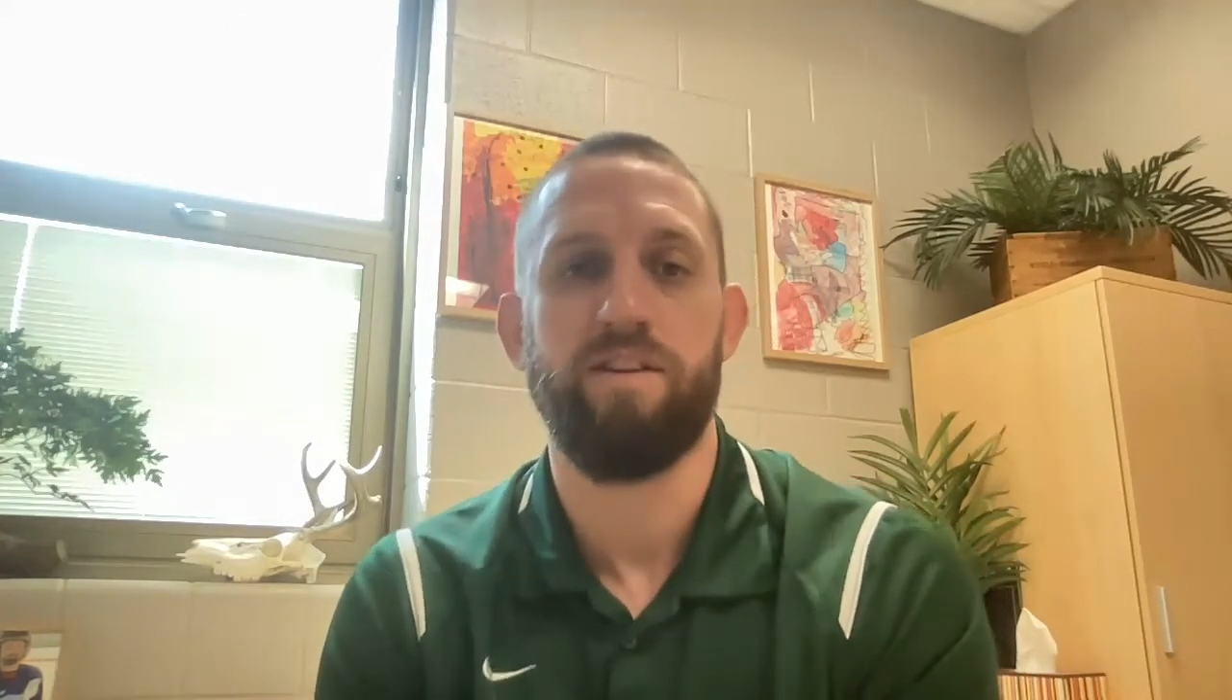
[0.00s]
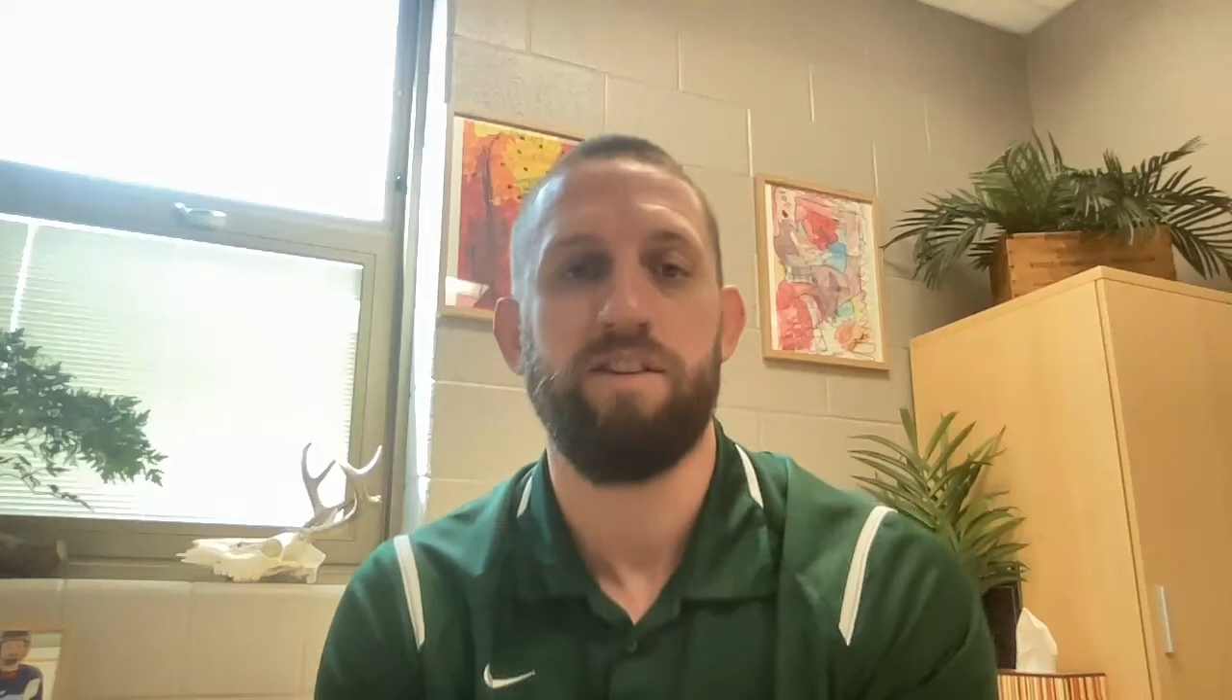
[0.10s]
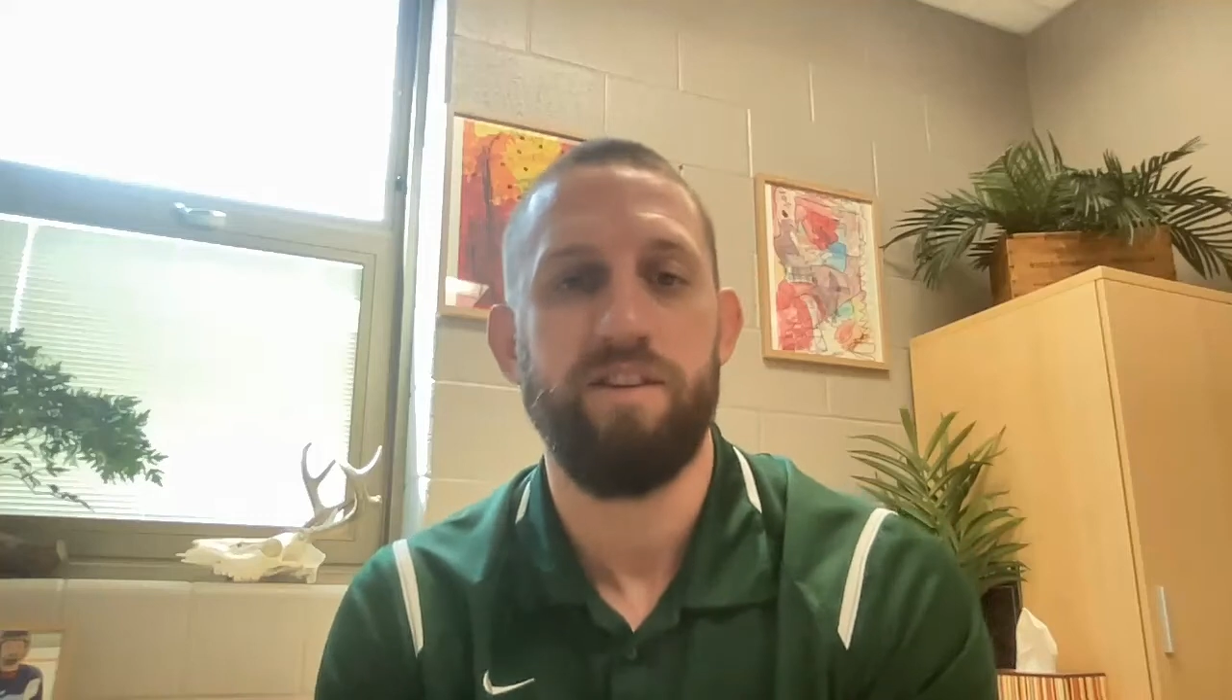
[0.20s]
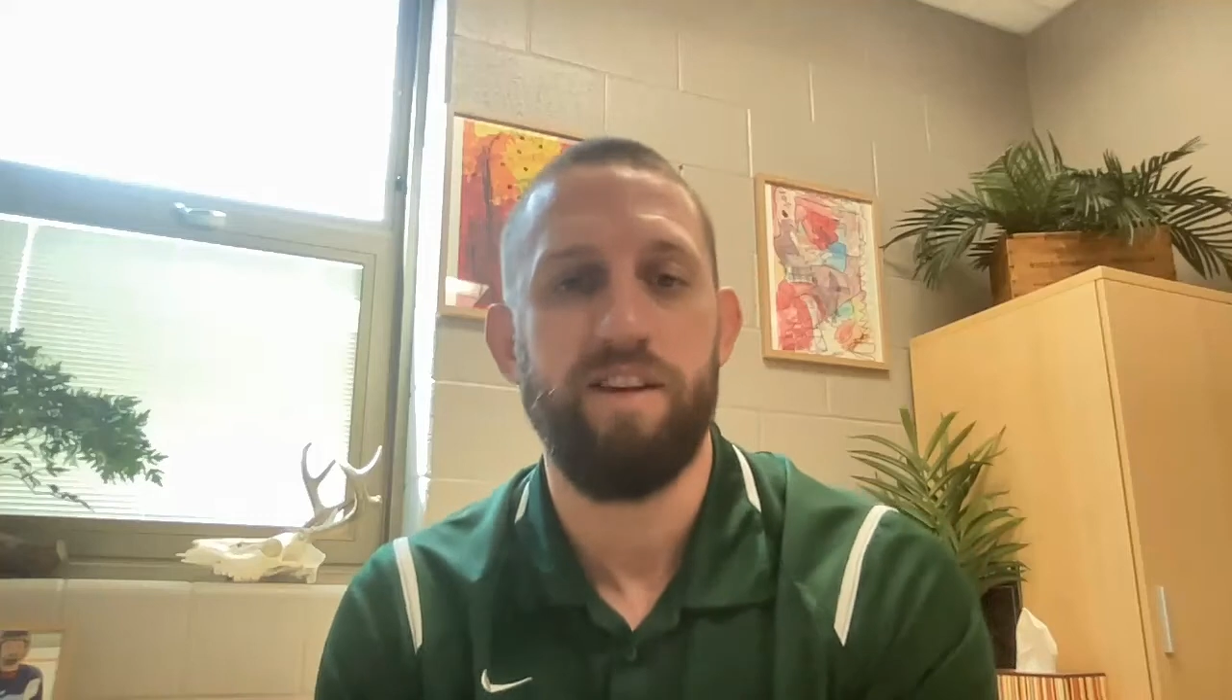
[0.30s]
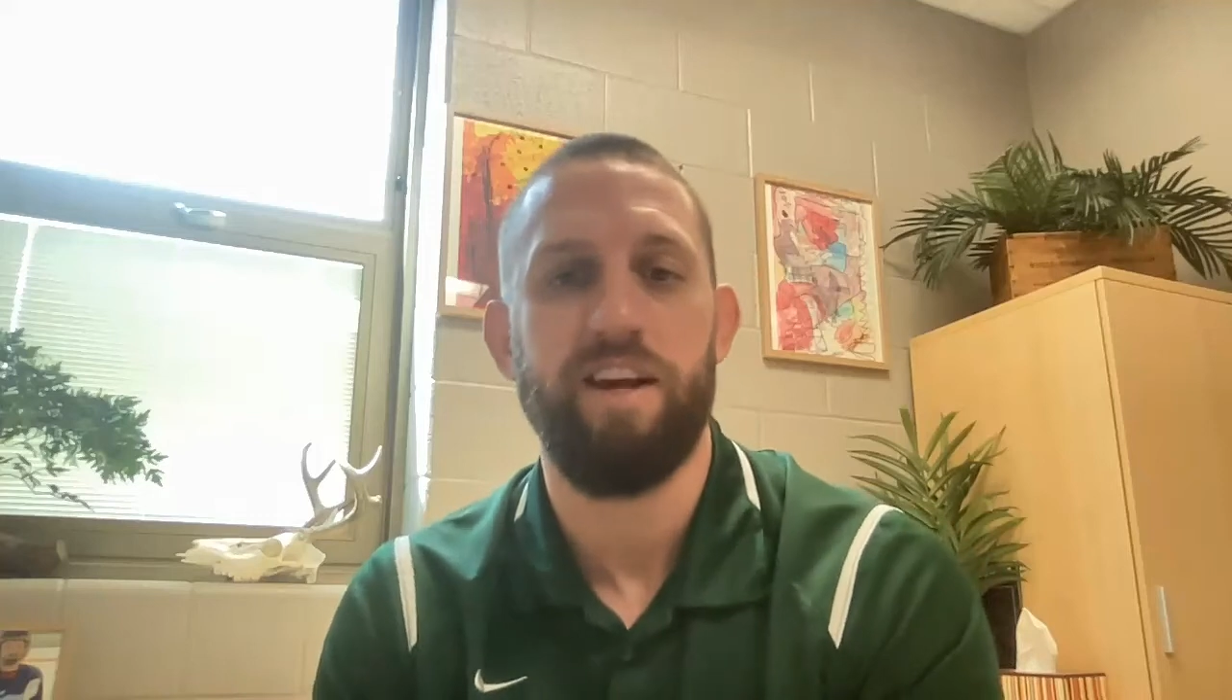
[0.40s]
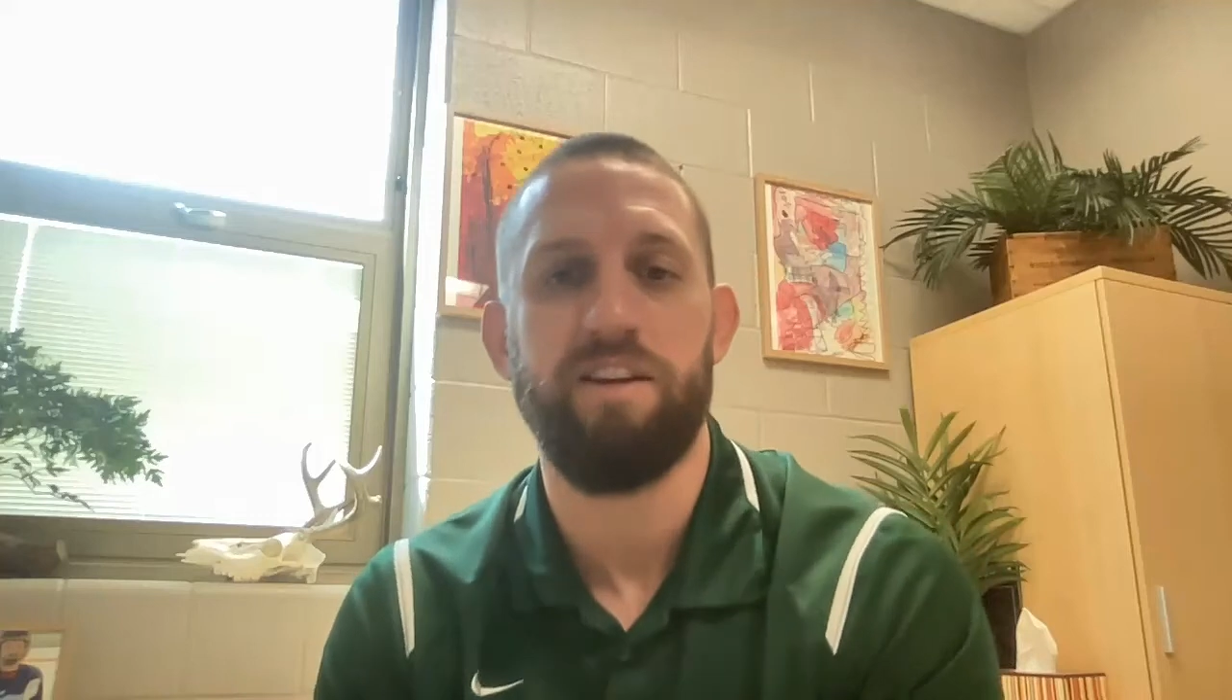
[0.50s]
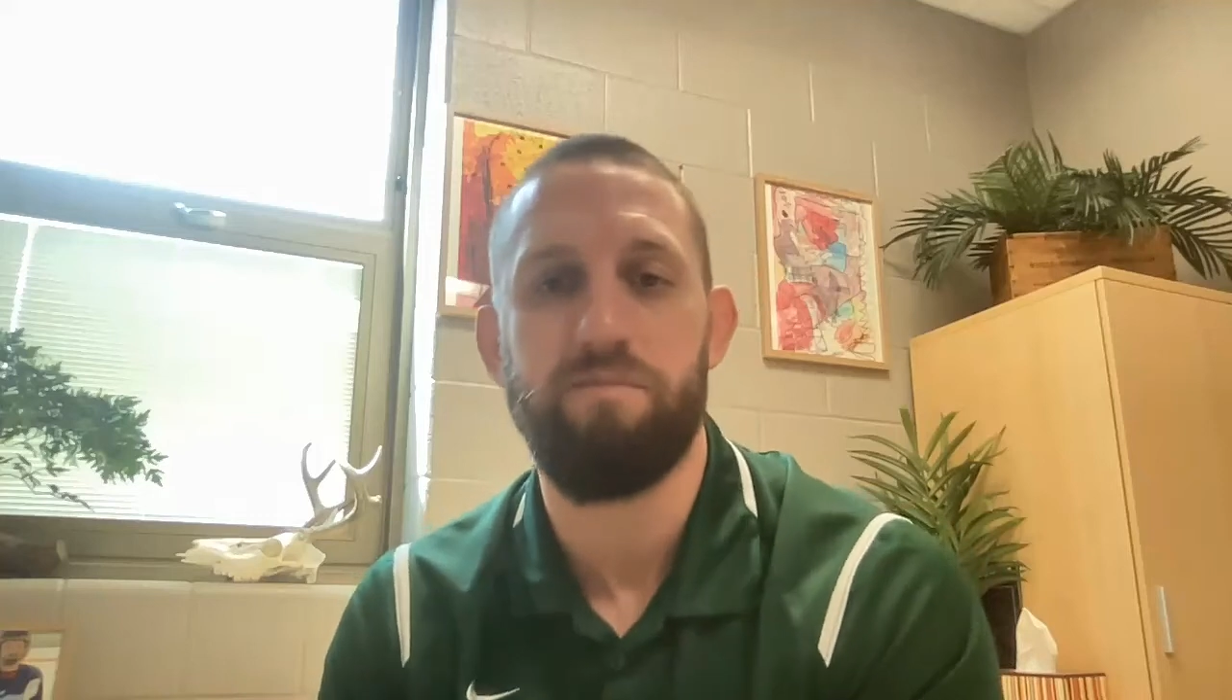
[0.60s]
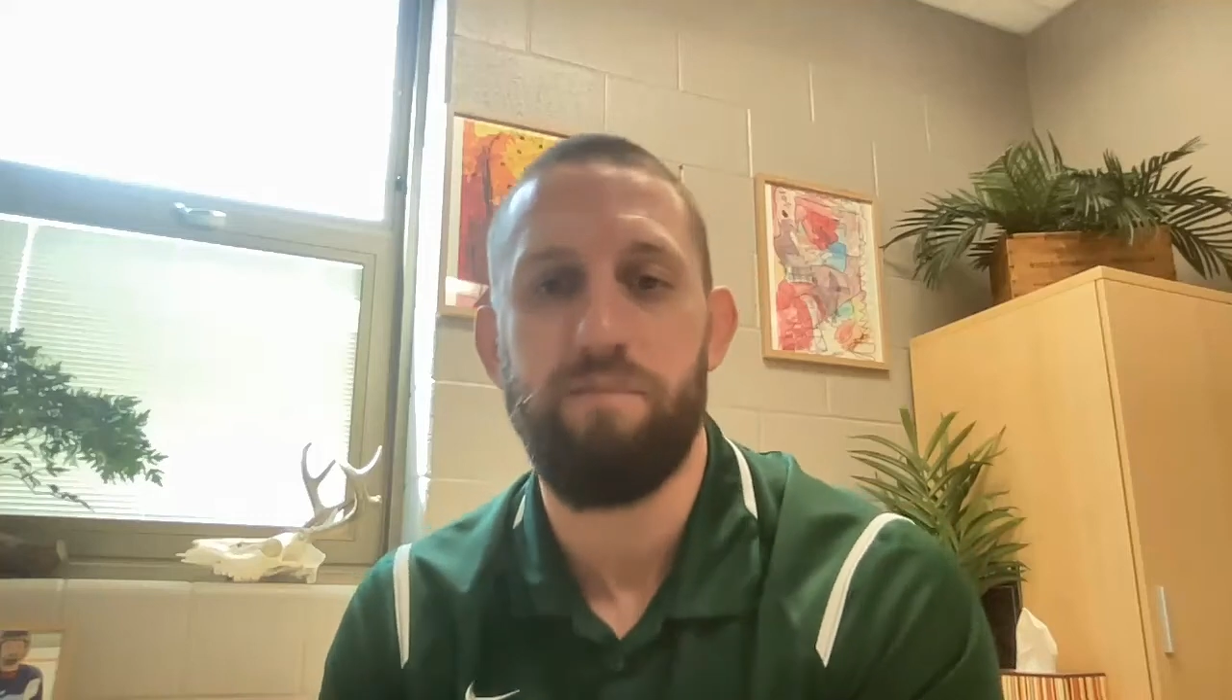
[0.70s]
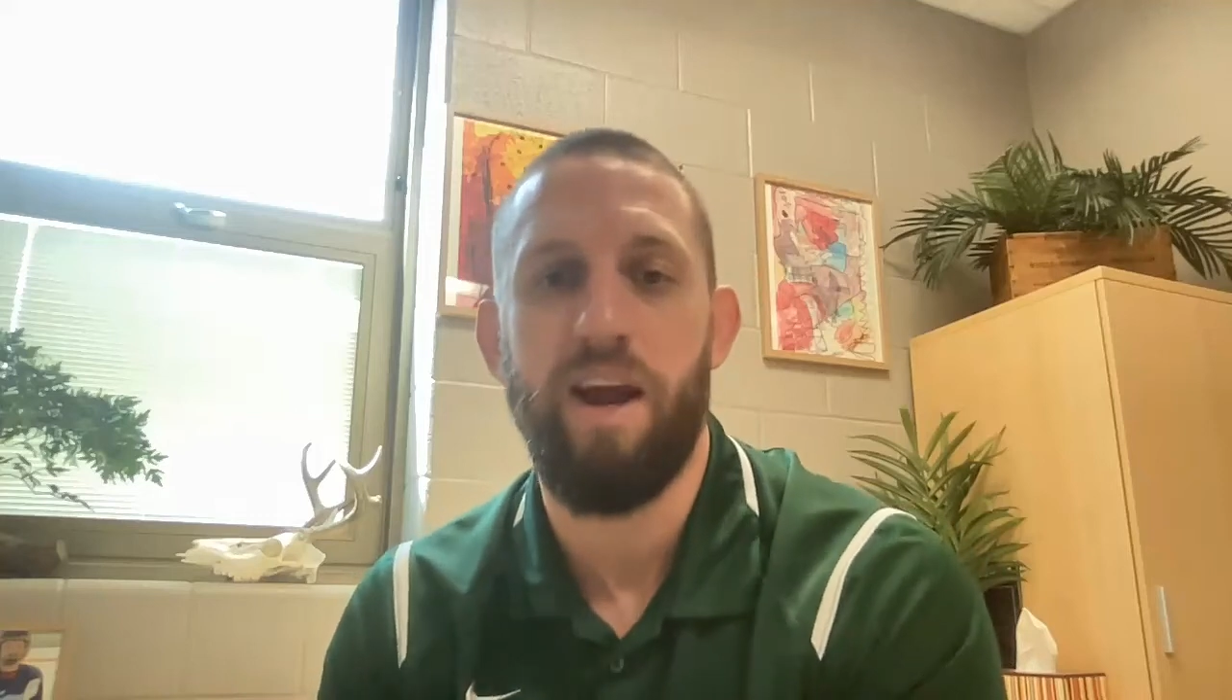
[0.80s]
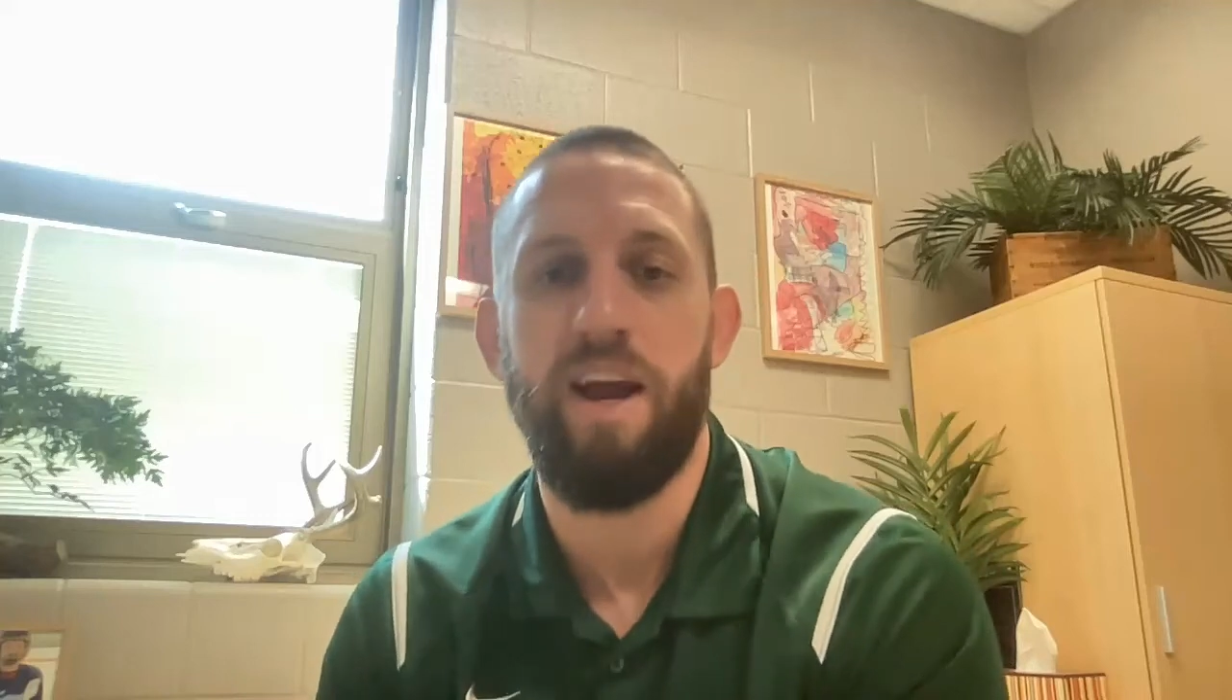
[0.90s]
6
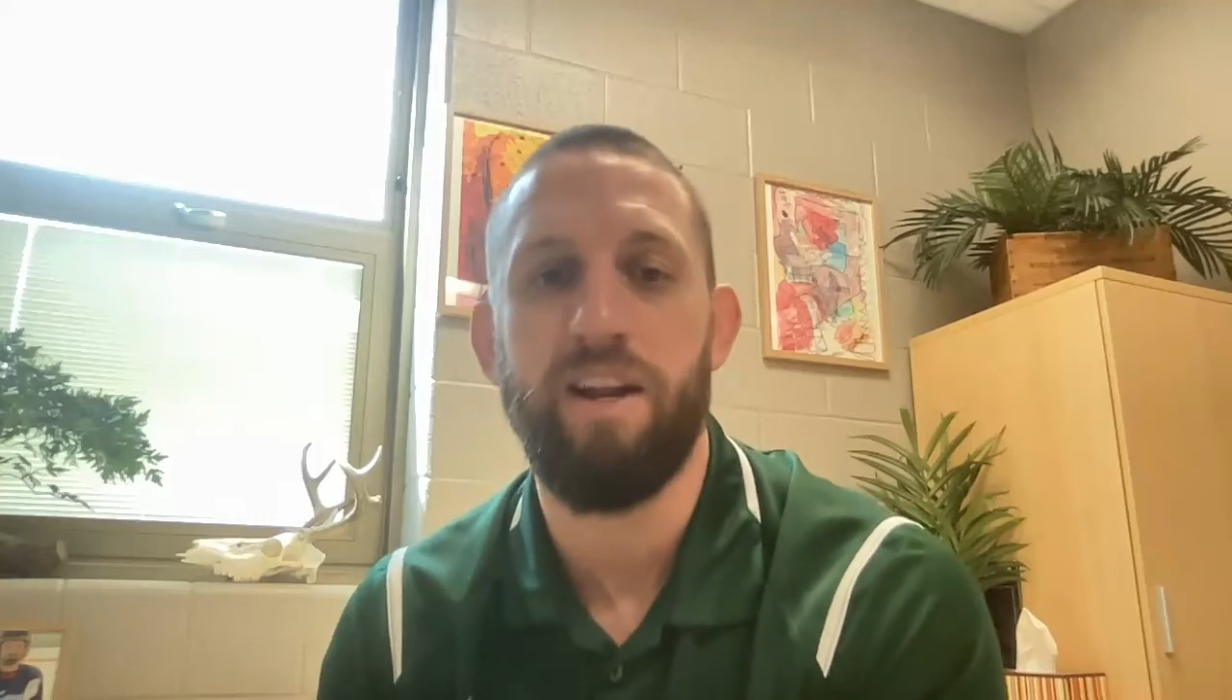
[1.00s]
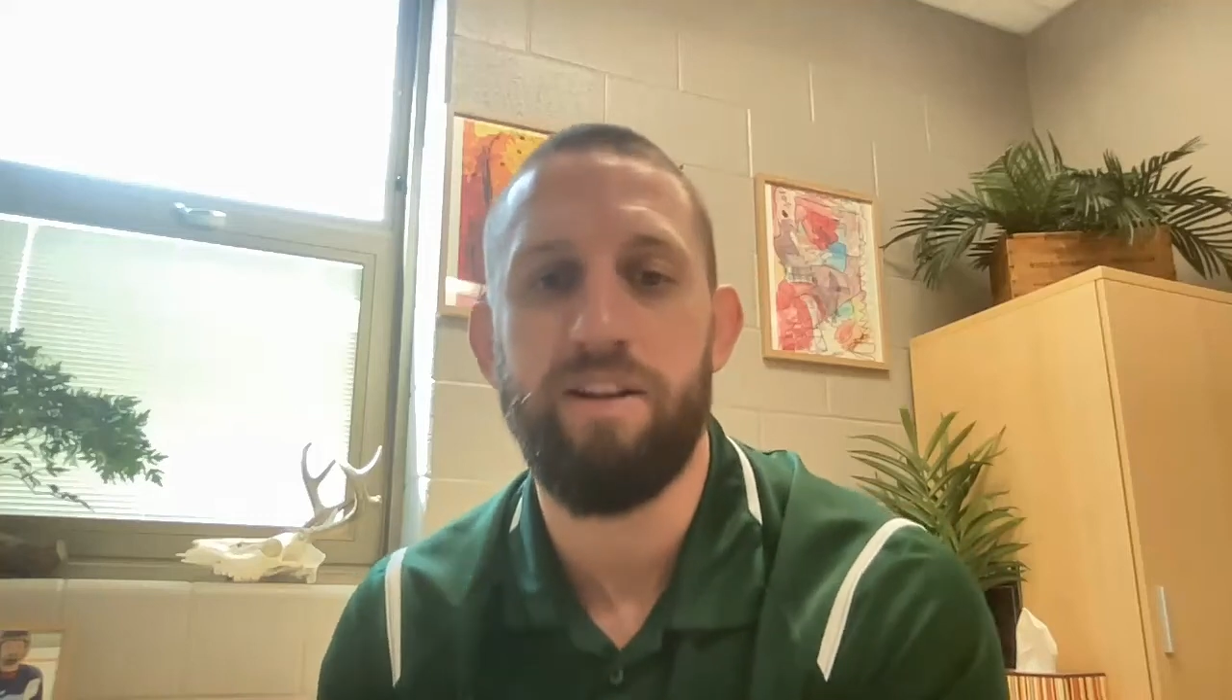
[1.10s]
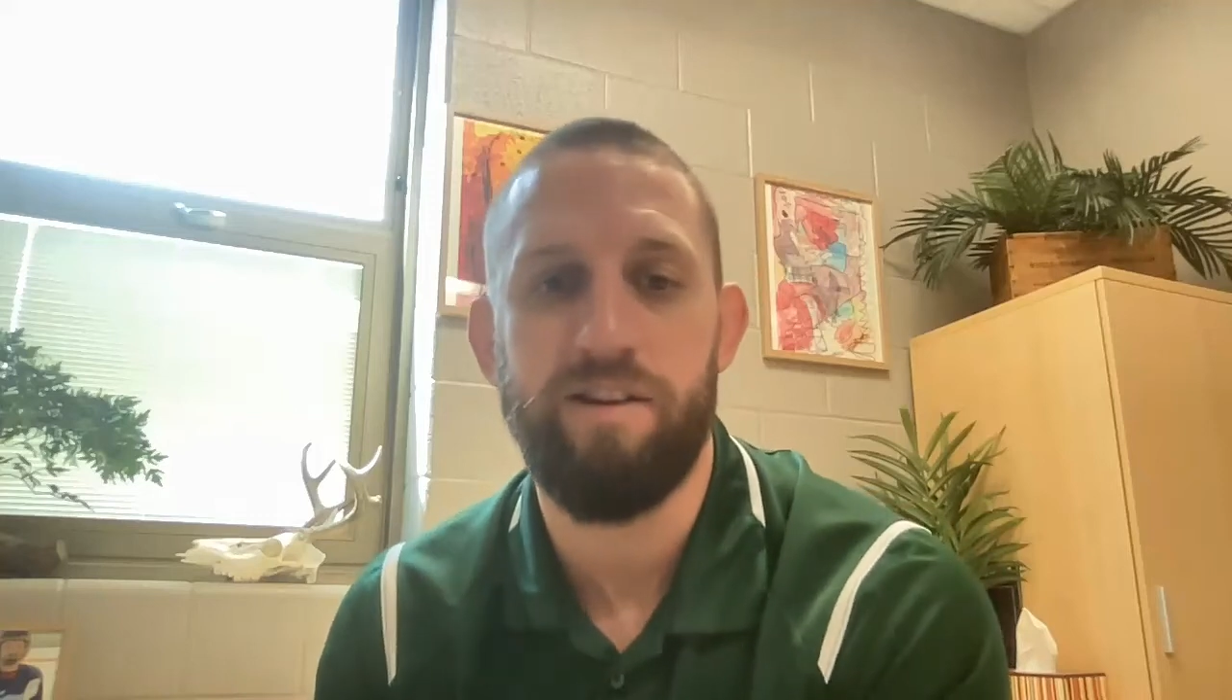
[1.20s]
main